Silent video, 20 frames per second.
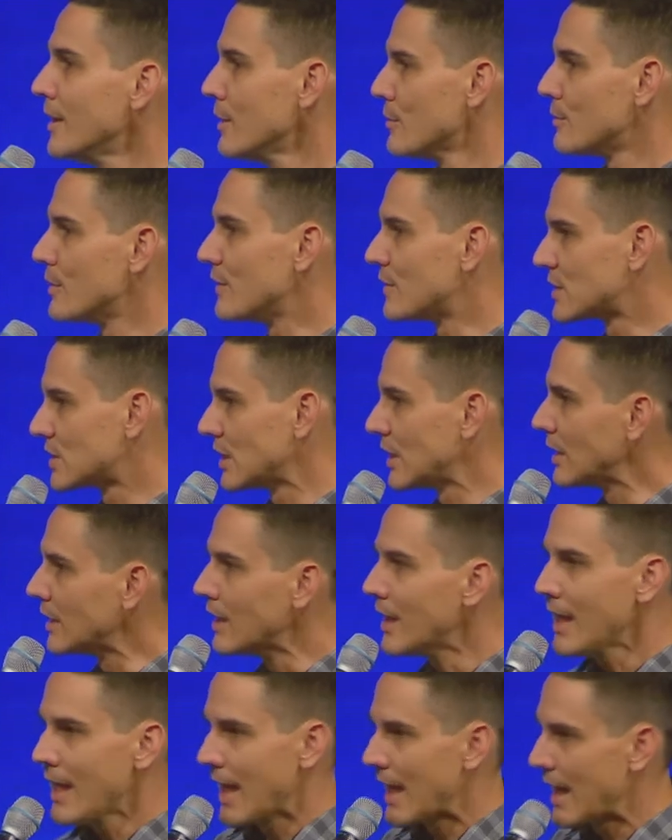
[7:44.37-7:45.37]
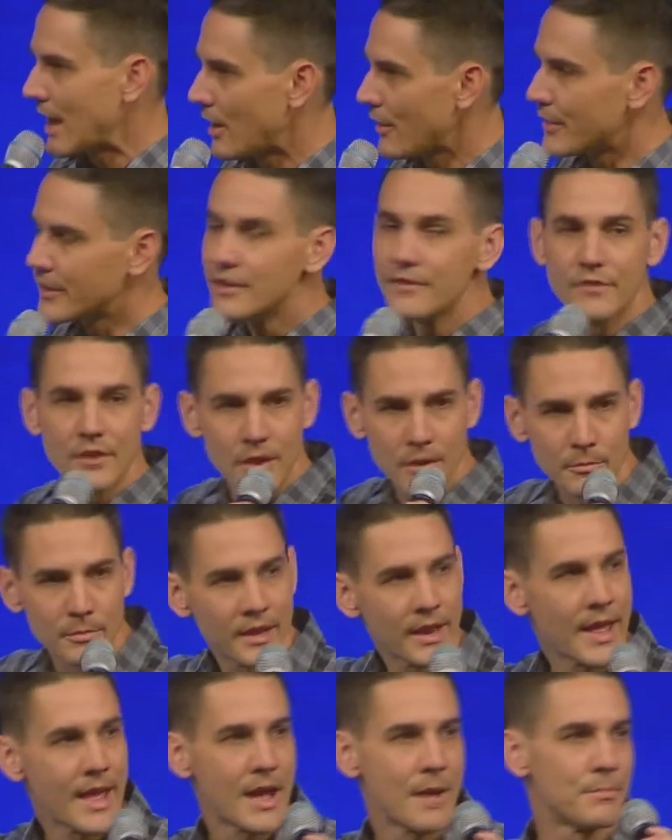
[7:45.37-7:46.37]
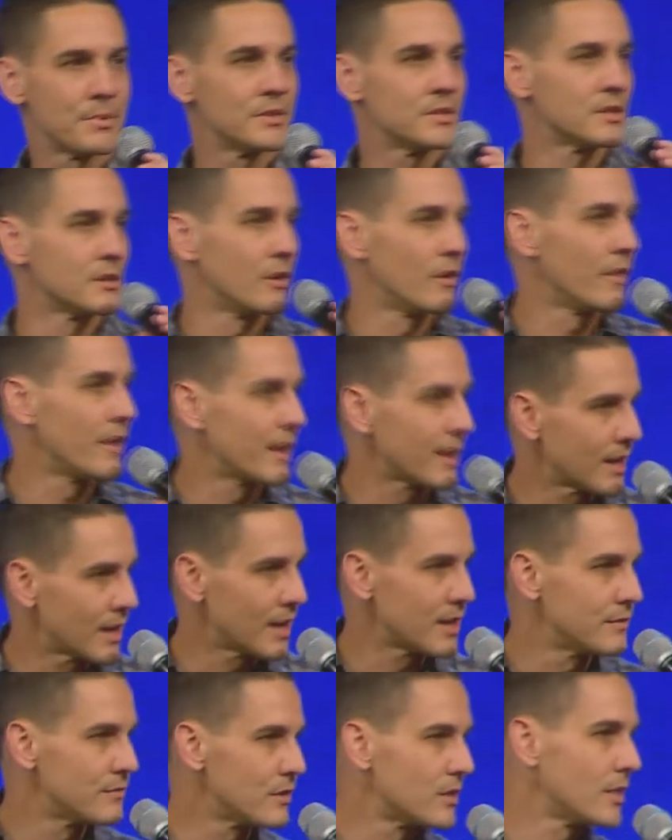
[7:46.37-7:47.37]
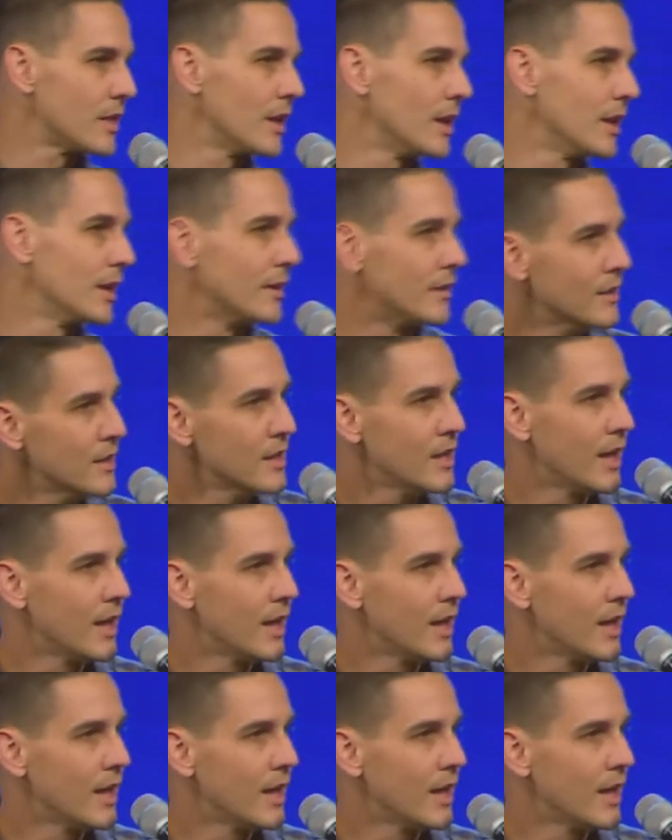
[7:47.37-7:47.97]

we've seen how the development happens and all that kind of a thing.